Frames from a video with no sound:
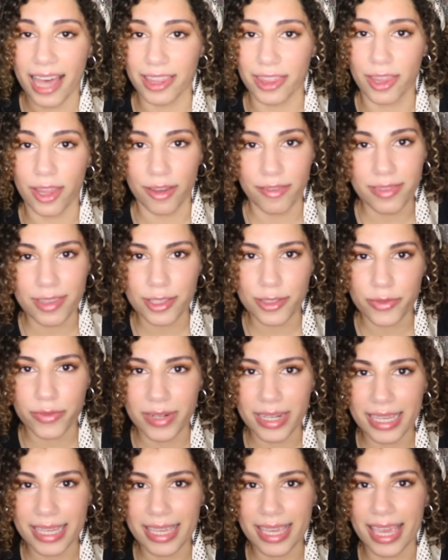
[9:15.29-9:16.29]
love this
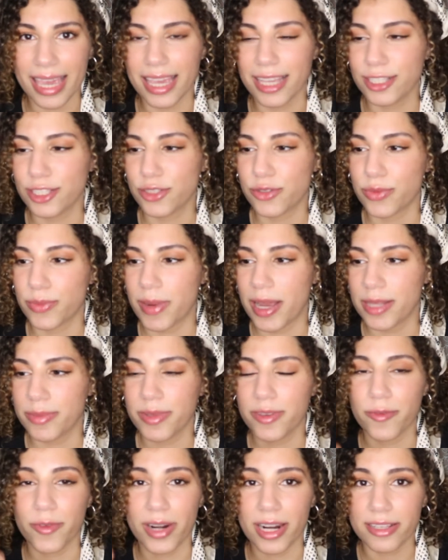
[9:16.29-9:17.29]
ring. It just reminds
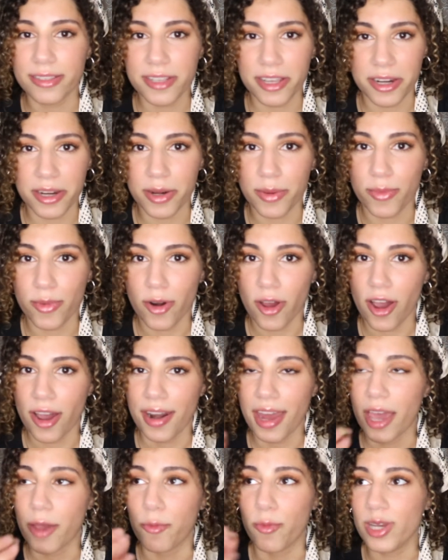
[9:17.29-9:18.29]
me of when I studied
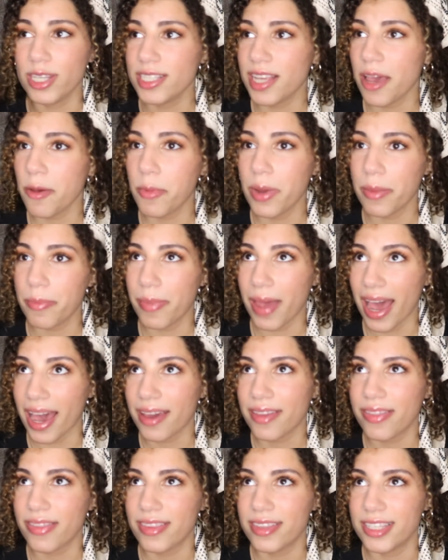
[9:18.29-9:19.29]
abroad. I wish I went
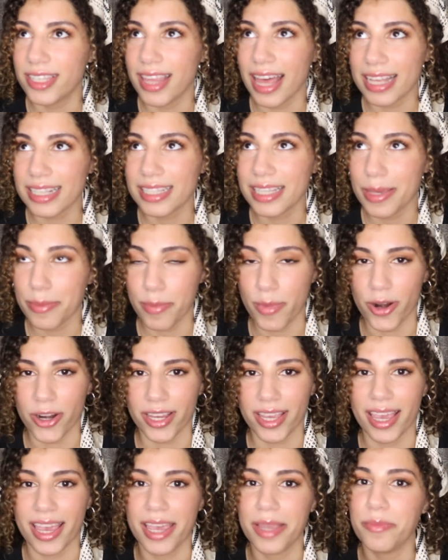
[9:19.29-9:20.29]
back to that same
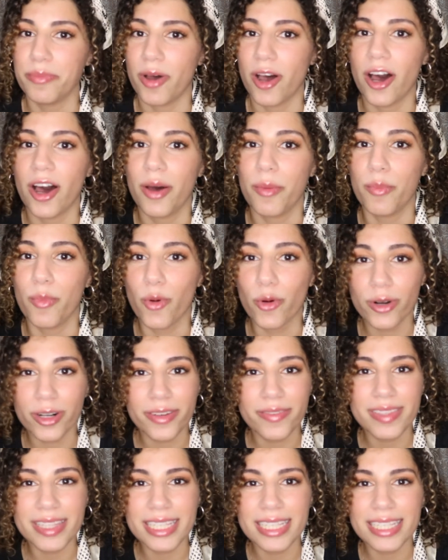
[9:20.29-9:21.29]
market and bought more
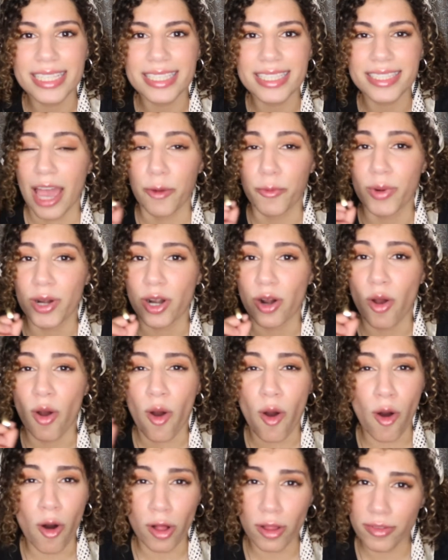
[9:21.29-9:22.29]
of these. I wear it
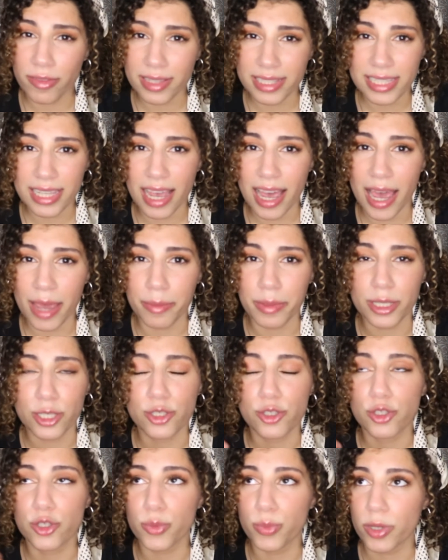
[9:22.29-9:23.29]
all the time. It's
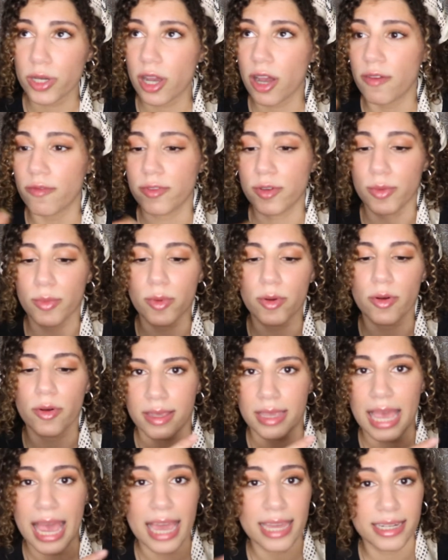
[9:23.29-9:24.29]
super comfortable
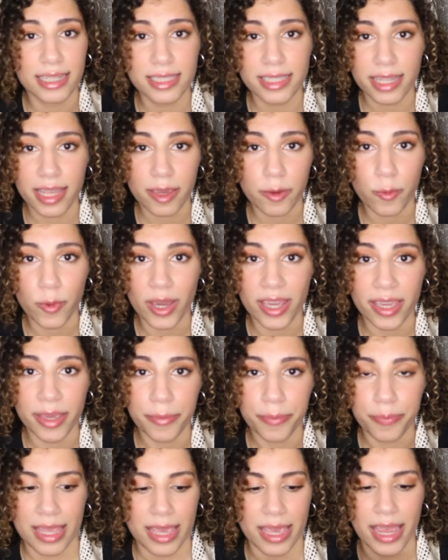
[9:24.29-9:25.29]
and it's
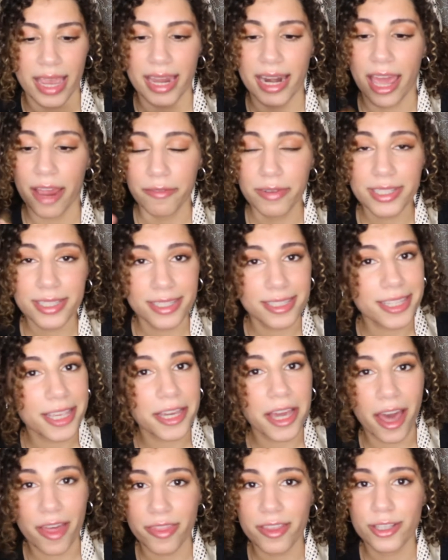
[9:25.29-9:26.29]
lightweight. And ever since I
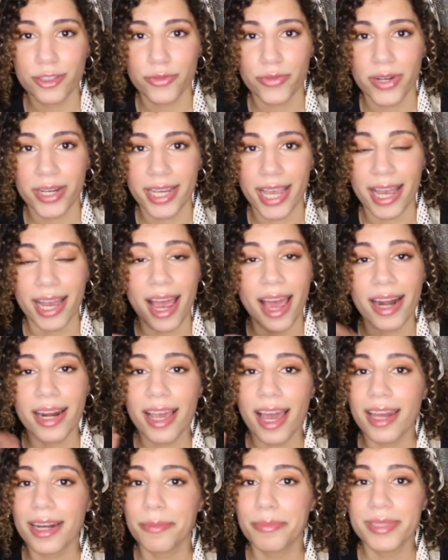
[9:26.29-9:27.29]
got this ring, I kind of
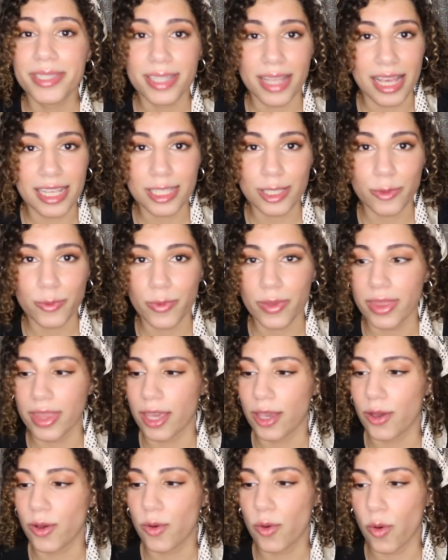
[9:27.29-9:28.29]
got obsessed with
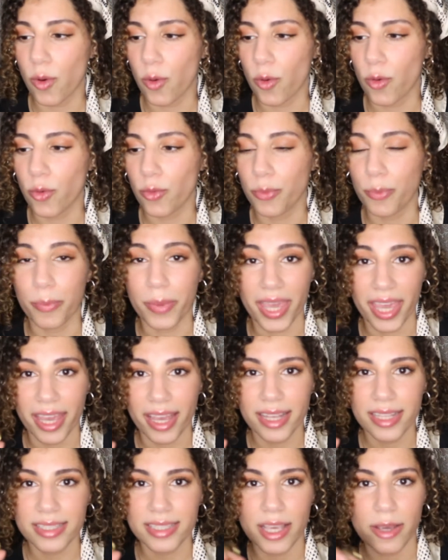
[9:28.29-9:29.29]
like gold
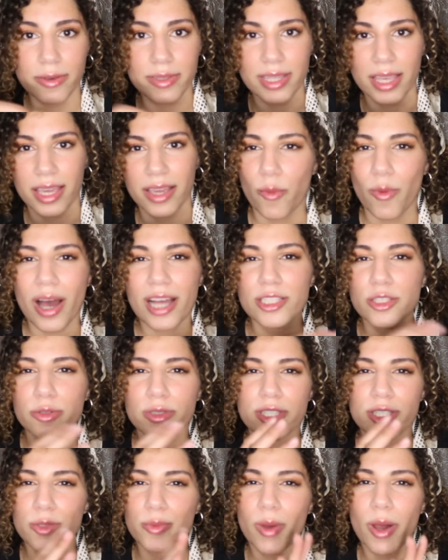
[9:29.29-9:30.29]
bands. I was like, well, I
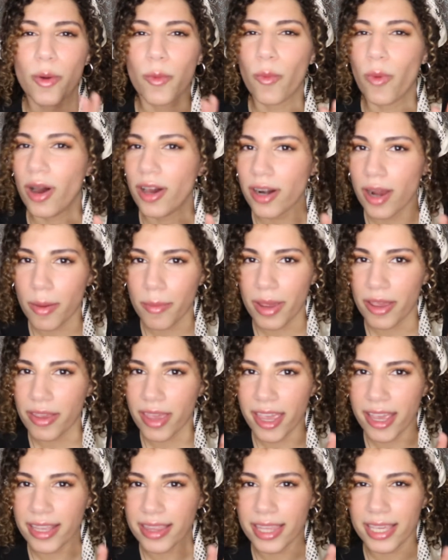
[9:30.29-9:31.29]
don't just want one on my
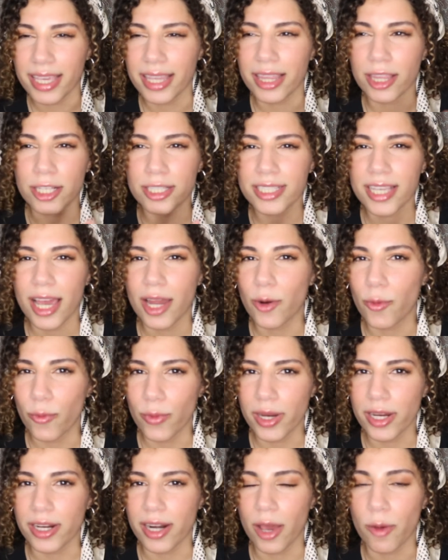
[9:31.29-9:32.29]
hand. Like it looks kind of
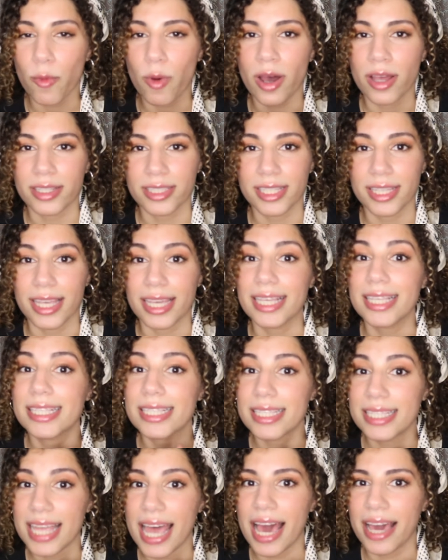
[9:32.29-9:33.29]
weird. I want to like
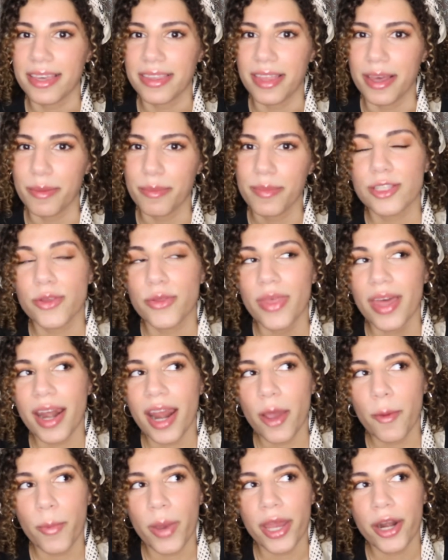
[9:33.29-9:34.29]
stack them. So then
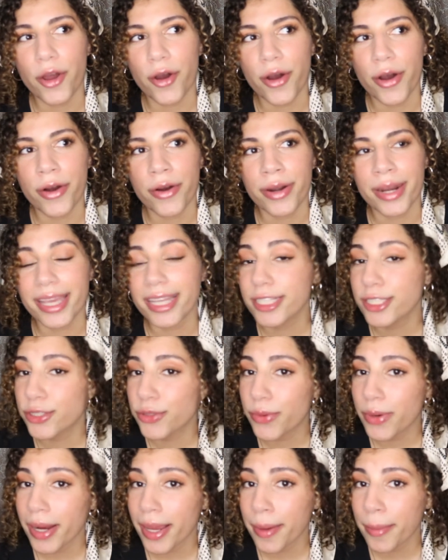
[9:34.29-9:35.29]
I went on
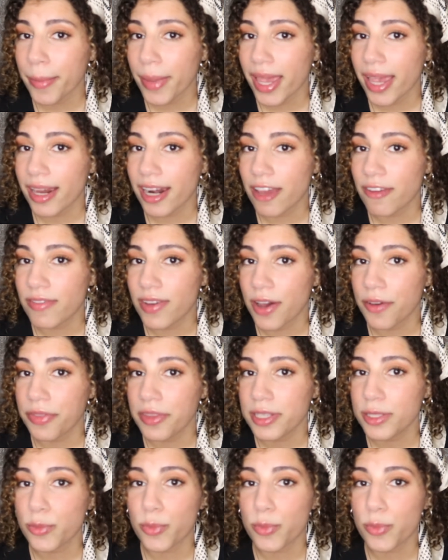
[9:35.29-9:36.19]
Instagram and I found this